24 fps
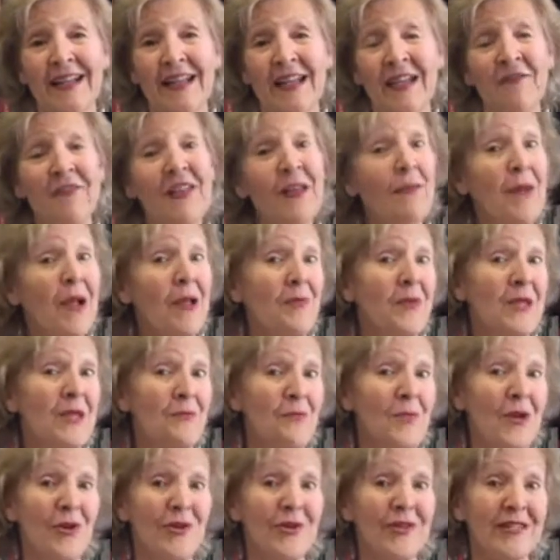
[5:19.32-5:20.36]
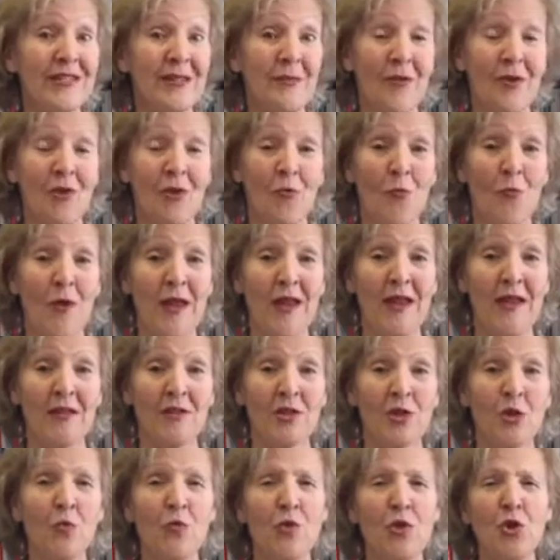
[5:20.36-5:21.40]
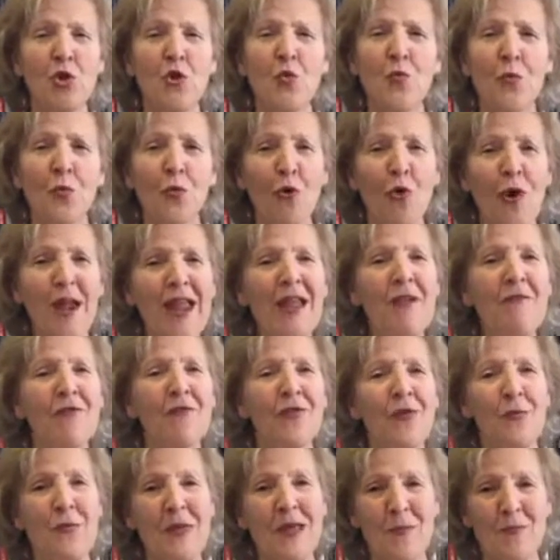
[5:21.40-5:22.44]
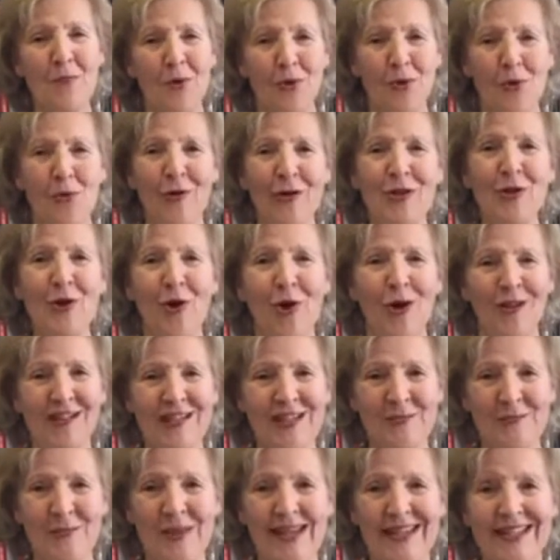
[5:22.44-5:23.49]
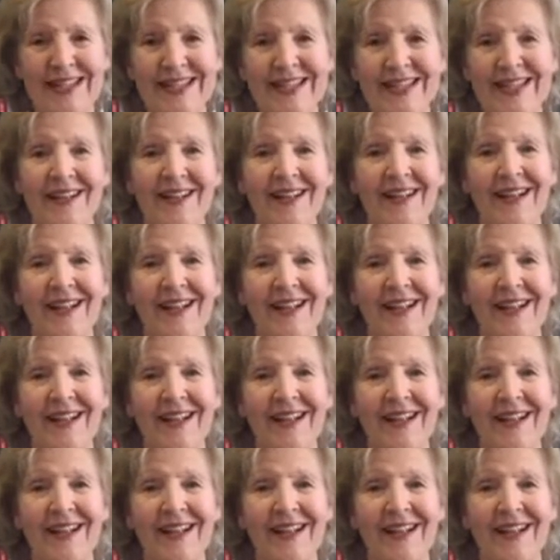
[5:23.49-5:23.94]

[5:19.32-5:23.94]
if they might be embarrassed some other way. So, would you pray for the people going to Altspace,